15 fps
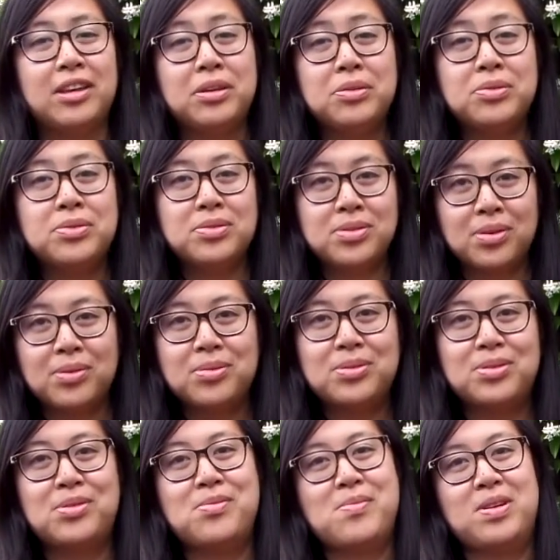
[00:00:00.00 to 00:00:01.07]
Thank you
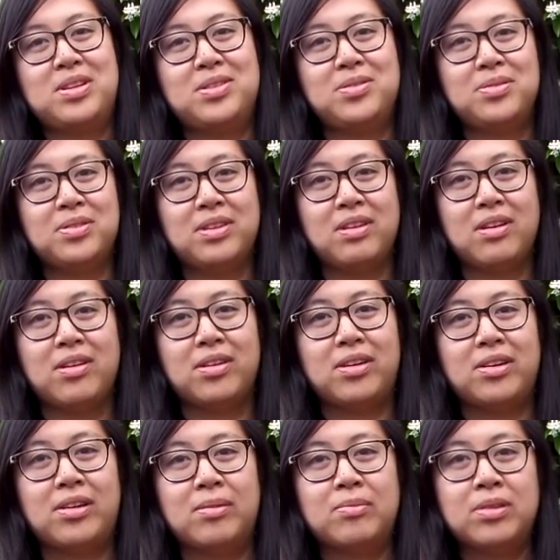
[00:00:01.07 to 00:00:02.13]
so much for the
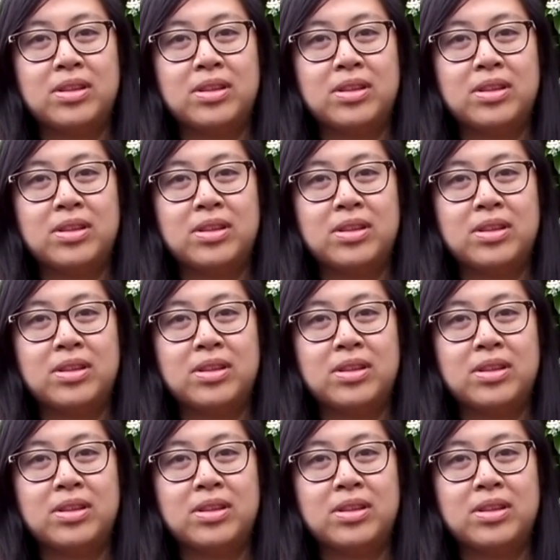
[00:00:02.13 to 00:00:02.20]
honor.